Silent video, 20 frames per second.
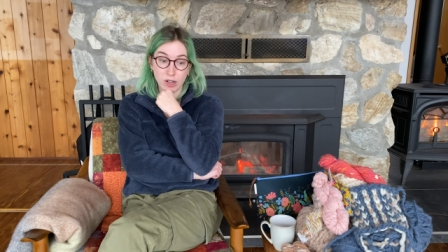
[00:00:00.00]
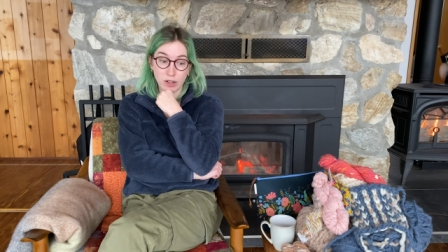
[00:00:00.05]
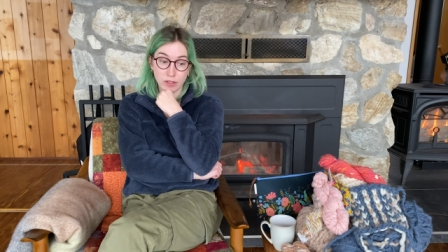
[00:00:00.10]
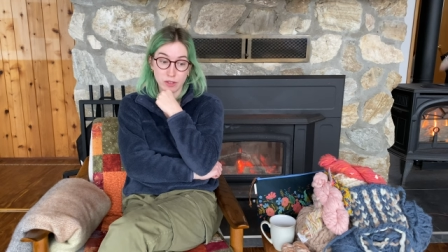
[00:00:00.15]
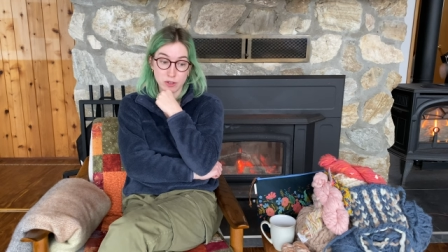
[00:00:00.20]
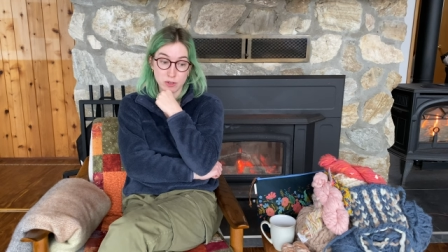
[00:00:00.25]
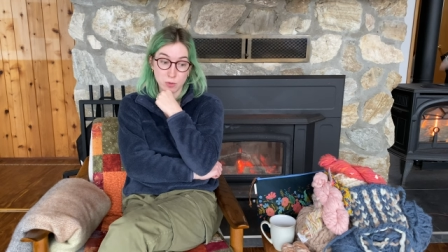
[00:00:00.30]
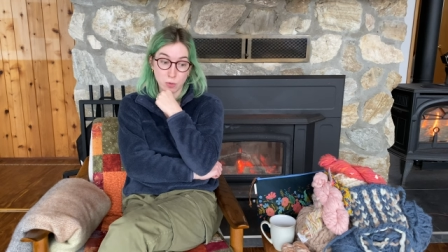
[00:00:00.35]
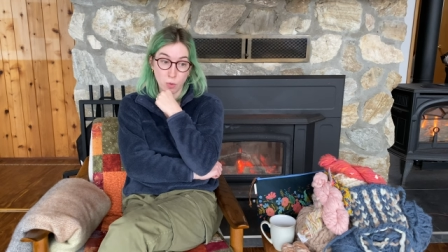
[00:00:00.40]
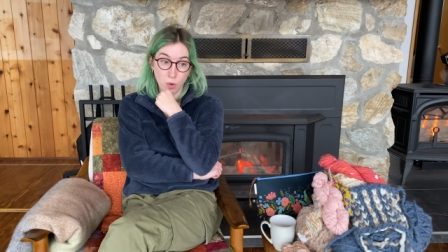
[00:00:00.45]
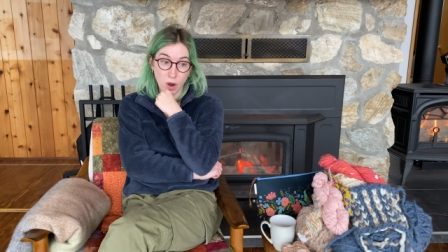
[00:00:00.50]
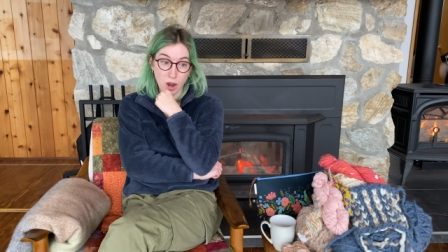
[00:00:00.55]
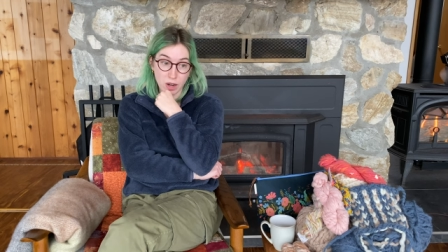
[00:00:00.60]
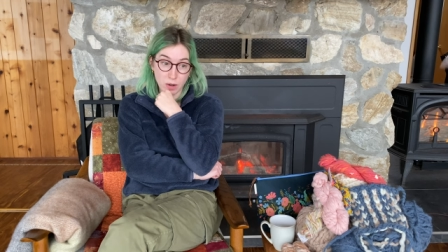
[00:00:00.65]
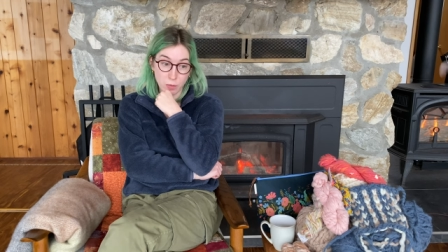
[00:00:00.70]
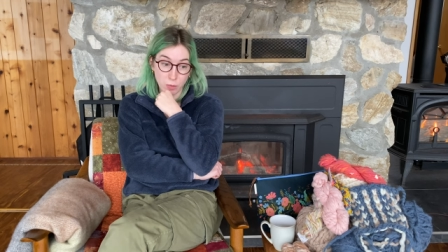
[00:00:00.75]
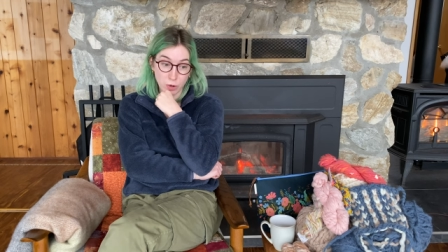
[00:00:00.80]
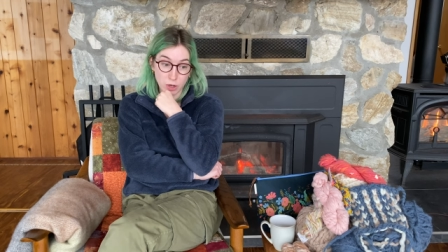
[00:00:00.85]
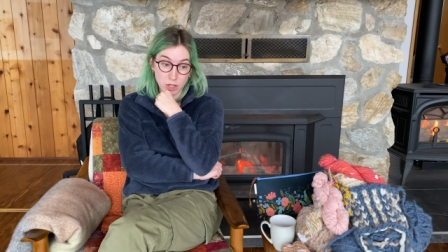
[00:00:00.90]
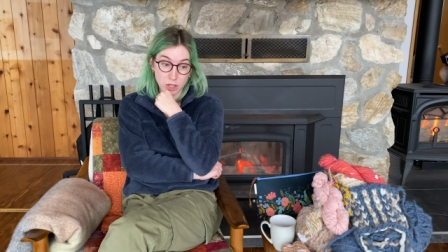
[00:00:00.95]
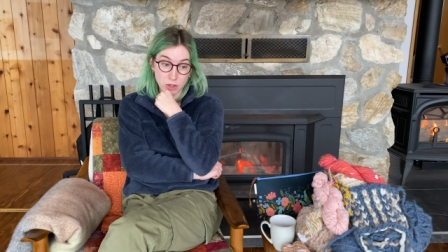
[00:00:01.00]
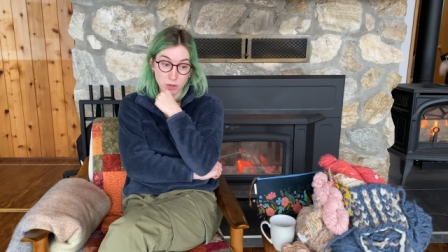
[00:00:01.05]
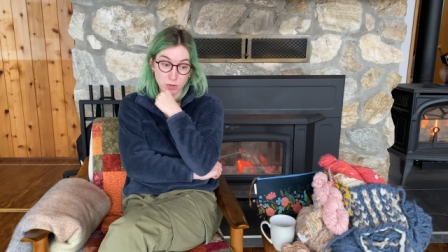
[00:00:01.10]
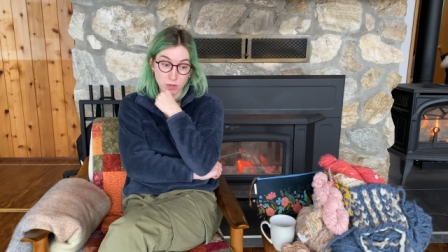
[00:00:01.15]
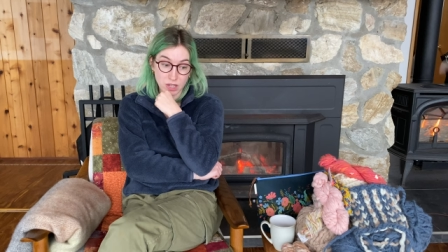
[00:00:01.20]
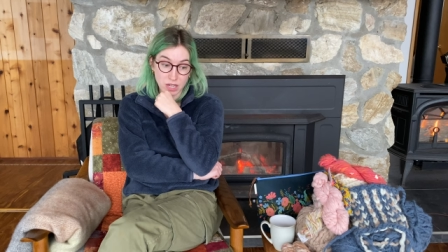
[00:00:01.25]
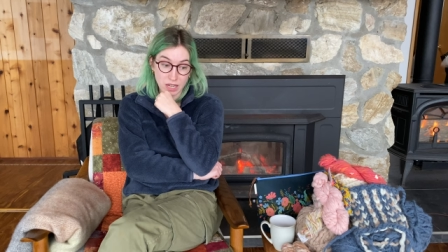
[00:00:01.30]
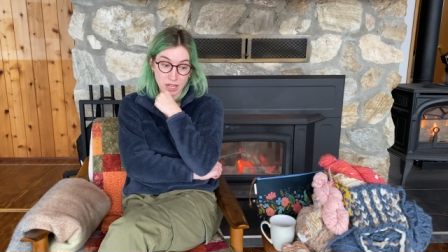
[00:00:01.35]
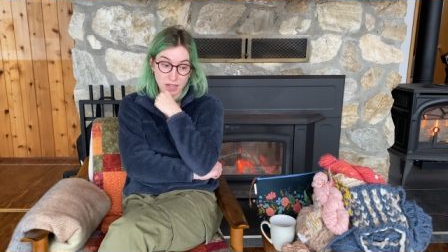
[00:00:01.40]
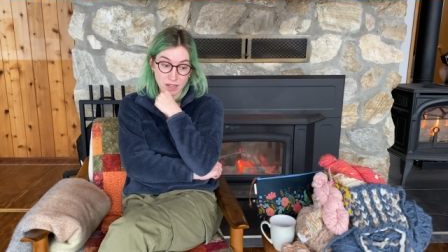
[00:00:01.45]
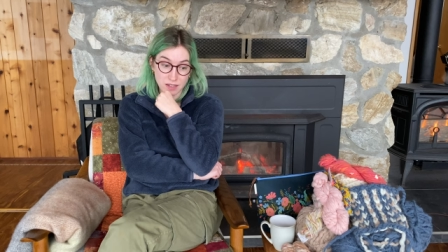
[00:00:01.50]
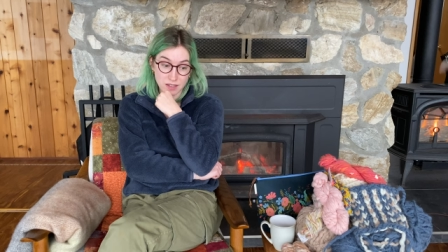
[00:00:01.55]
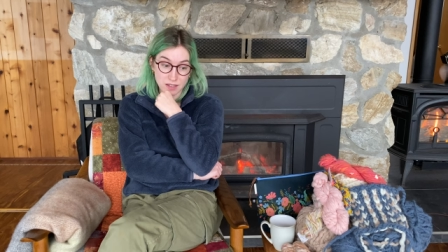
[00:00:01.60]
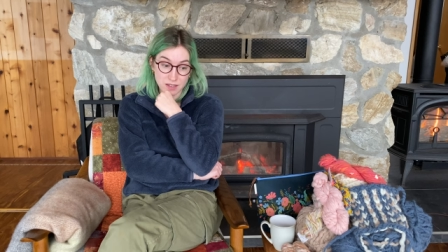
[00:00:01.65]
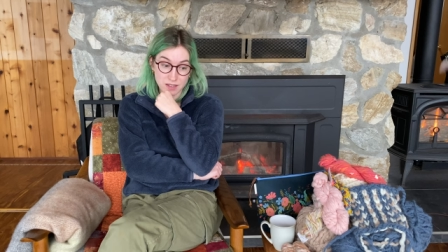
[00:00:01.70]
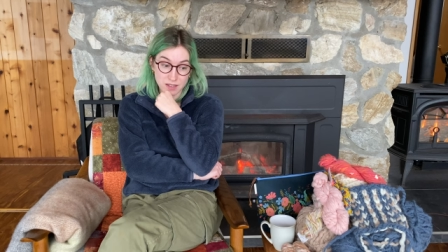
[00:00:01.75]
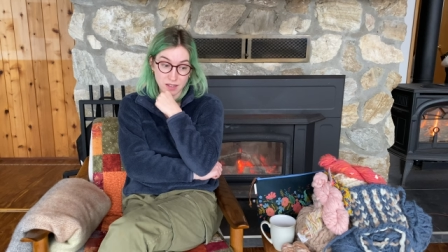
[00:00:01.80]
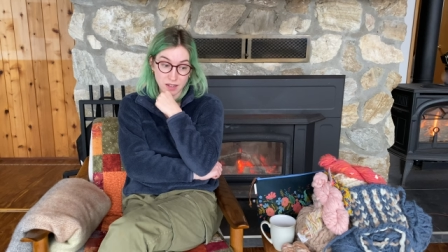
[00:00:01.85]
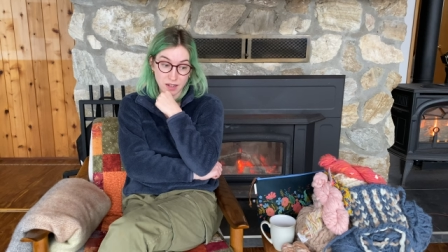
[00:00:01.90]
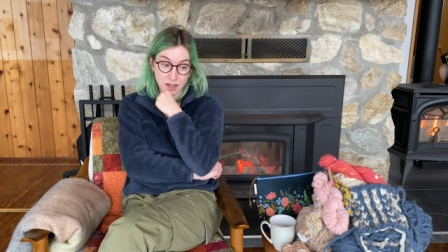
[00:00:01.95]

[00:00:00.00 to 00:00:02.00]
There's one where you knit